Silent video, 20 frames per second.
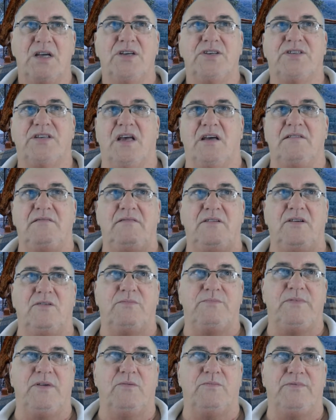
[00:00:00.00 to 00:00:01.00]
So
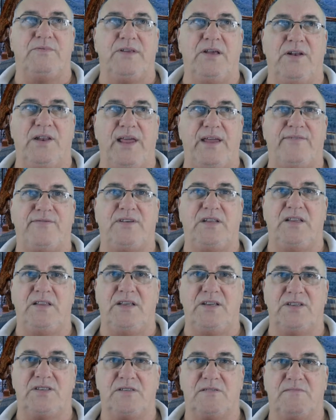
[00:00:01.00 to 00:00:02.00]
you, you you're left in
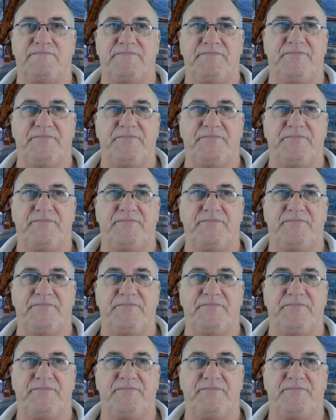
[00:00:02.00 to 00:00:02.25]
this